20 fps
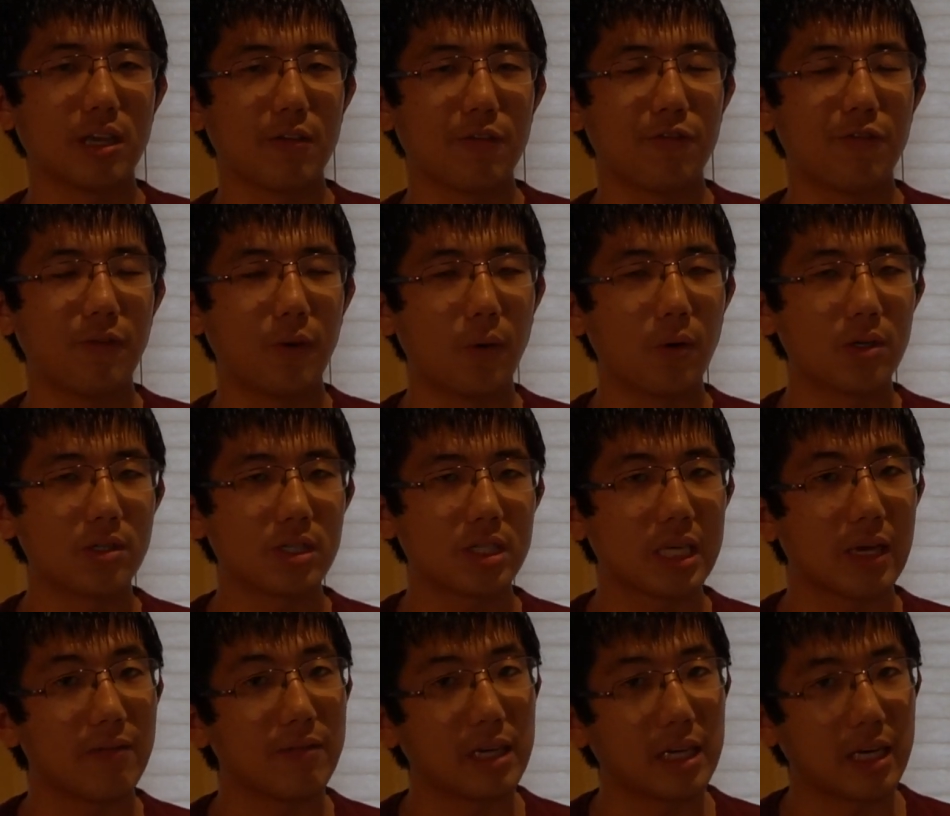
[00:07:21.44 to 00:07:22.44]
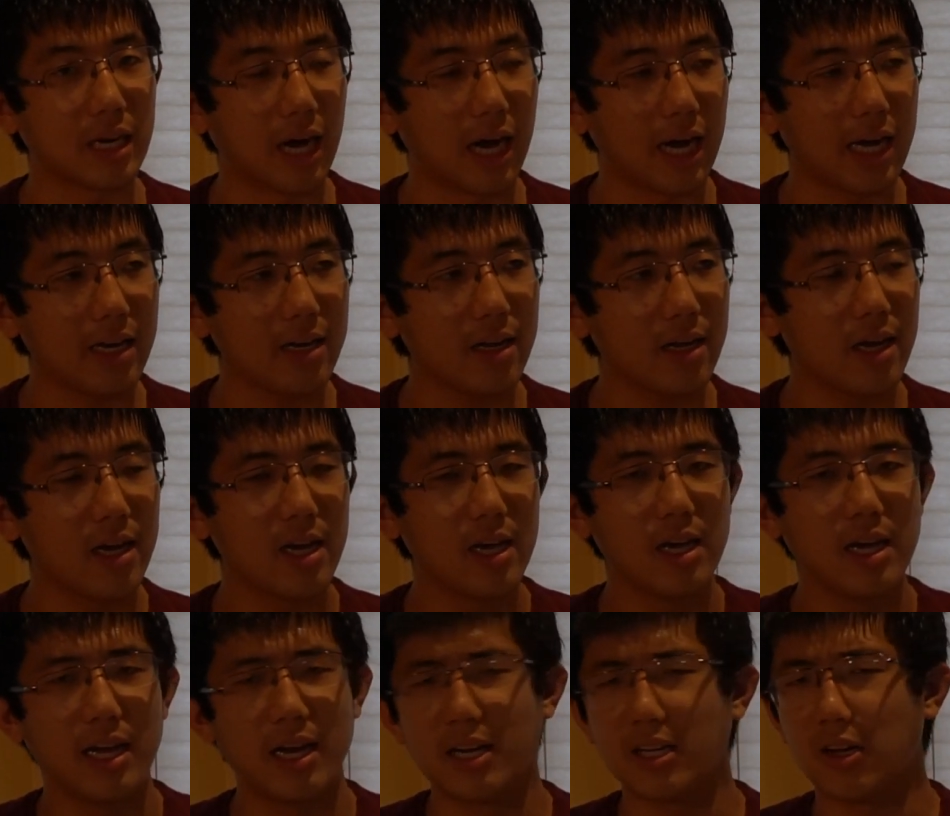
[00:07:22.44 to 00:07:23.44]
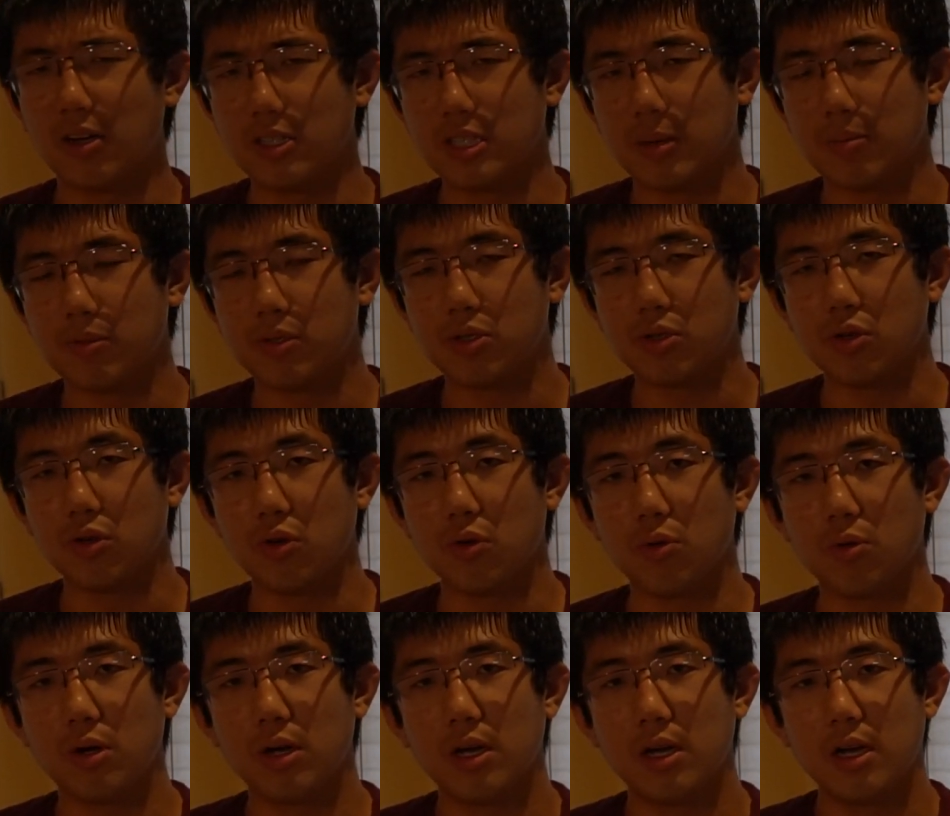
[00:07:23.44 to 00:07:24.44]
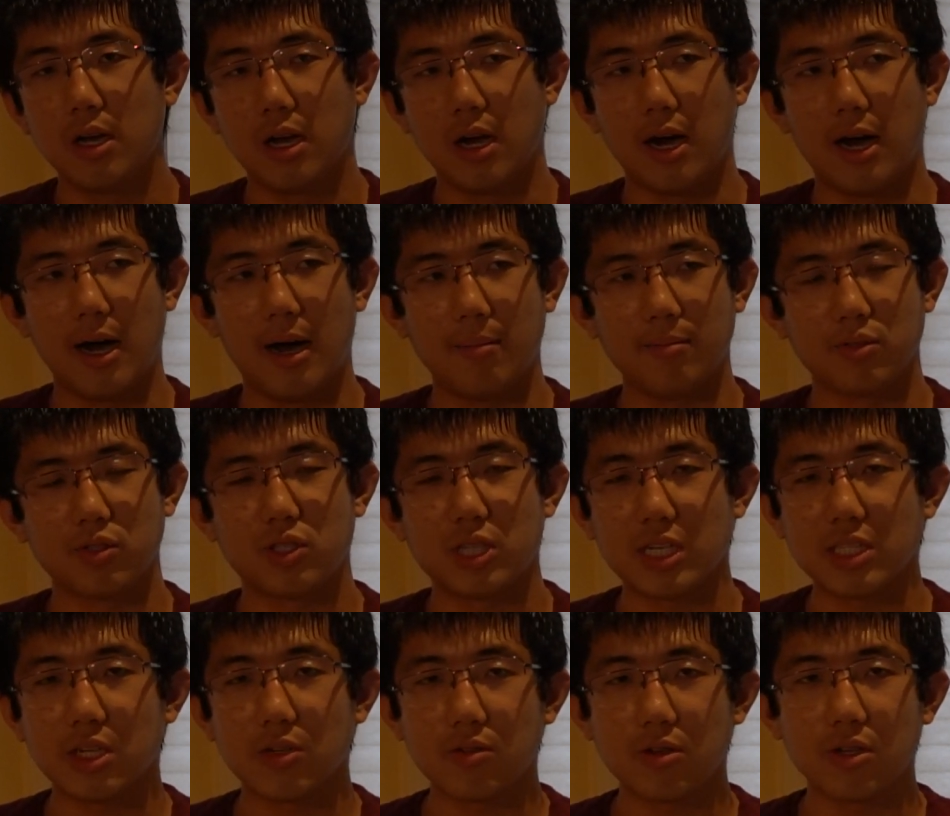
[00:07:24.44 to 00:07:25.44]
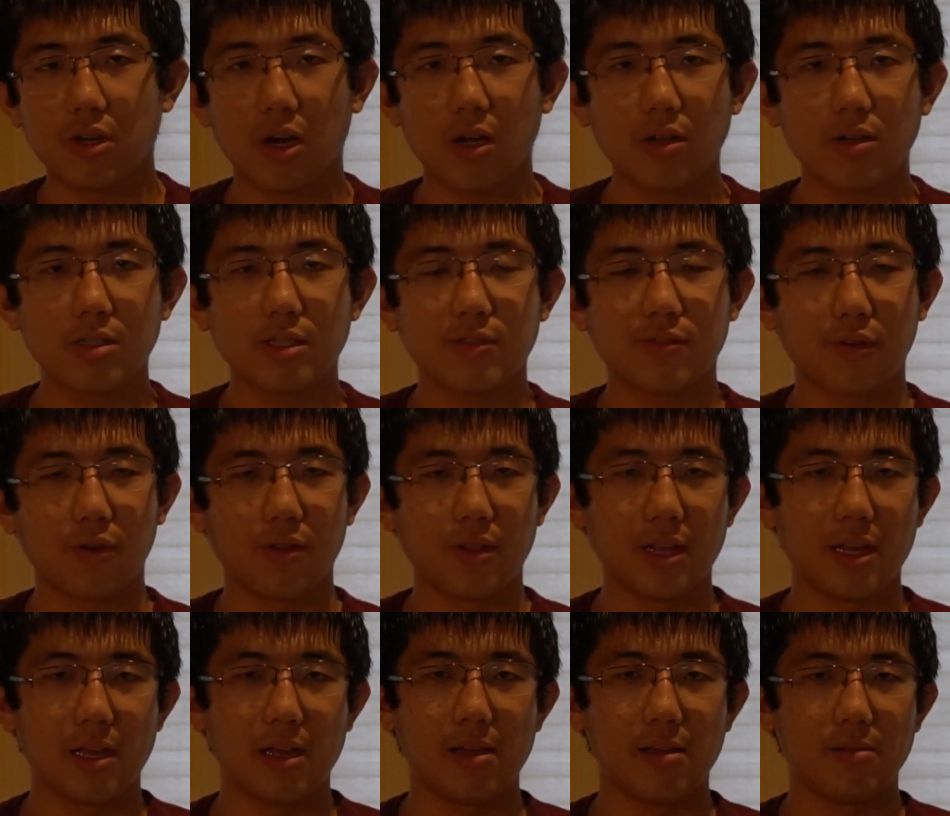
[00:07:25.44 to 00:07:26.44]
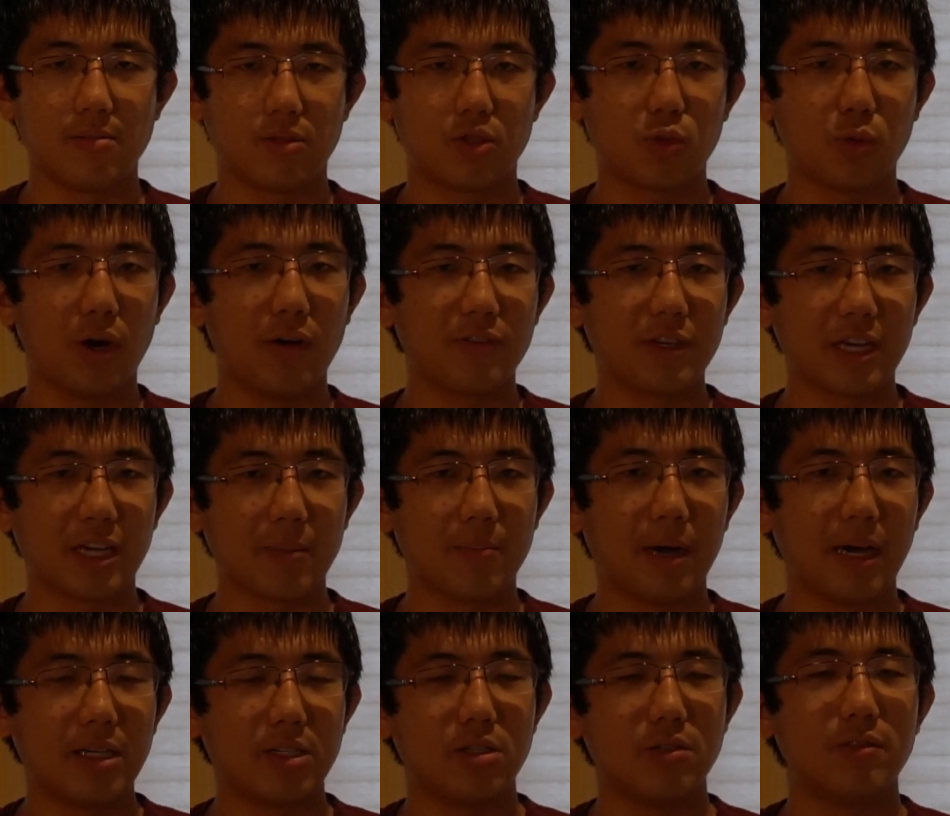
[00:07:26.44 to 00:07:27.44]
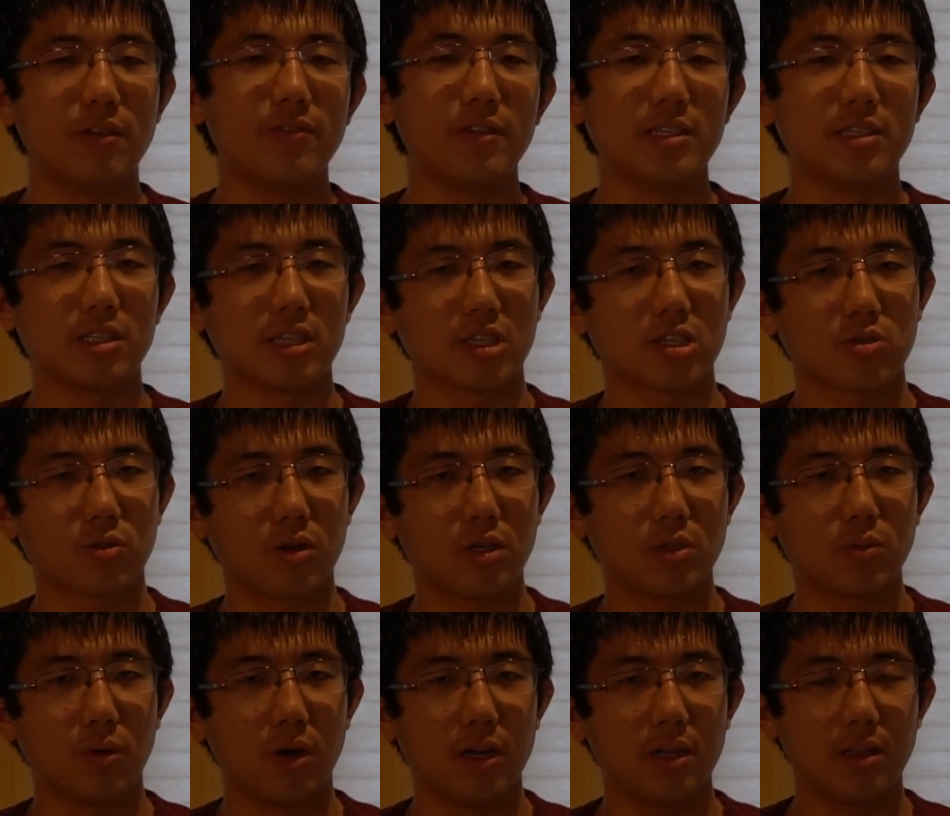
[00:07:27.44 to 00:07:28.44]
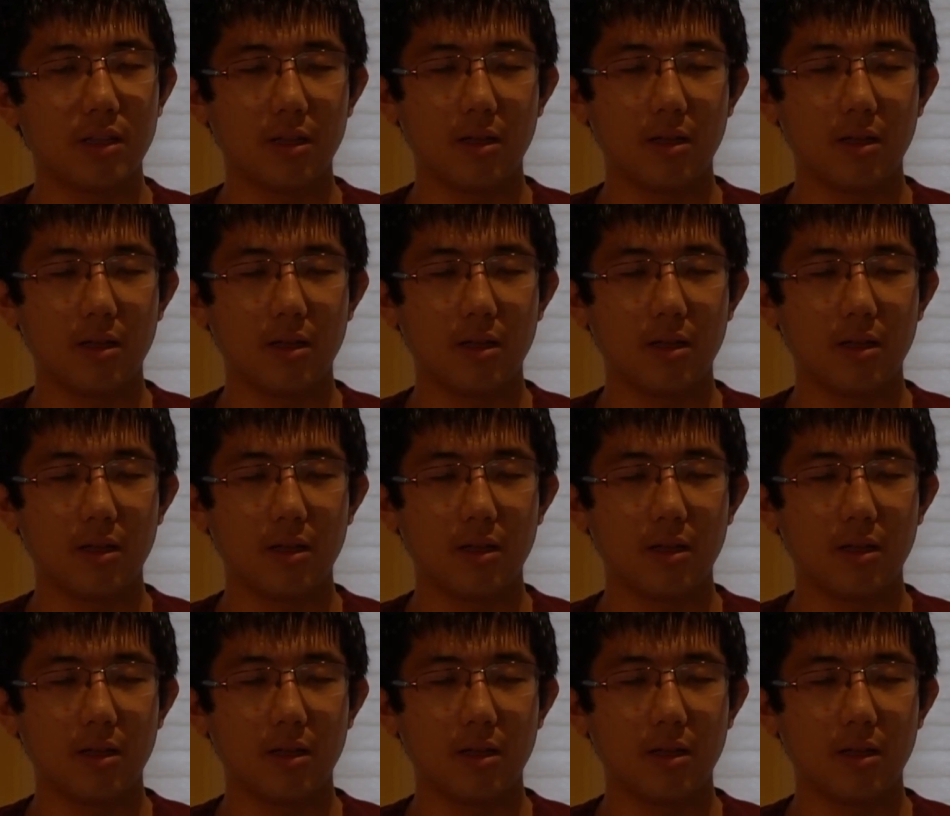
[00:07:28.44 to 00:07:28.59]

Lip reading: at $479 and it goes up to $600 for the 12 gigabyte 256 storage one.